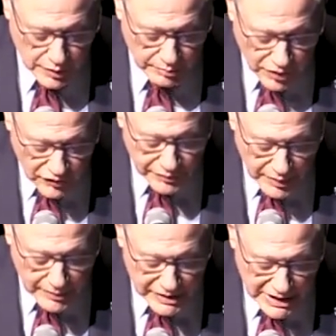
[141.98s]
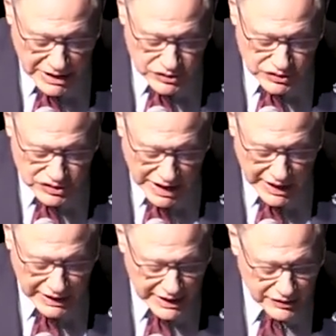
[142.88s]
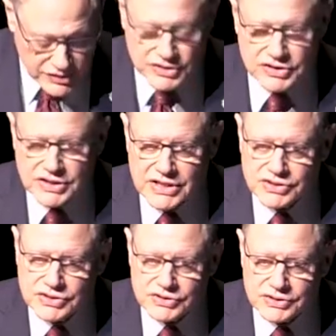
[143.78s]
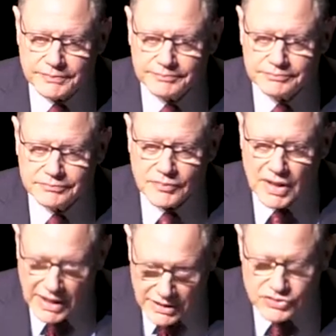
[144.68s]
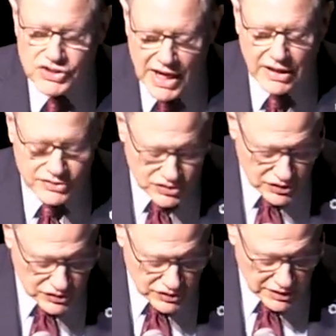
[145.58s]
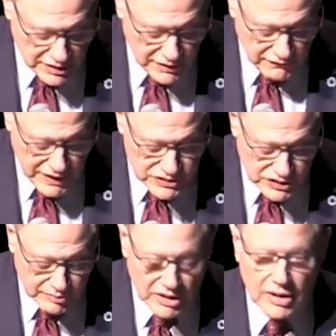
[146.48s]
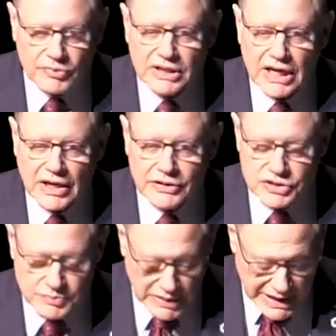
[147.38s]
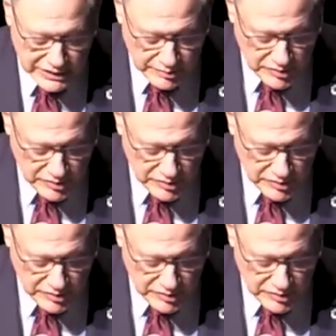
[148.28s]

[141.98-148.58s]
Both publications highlighted the successes and challenges facing Montgomery County's Black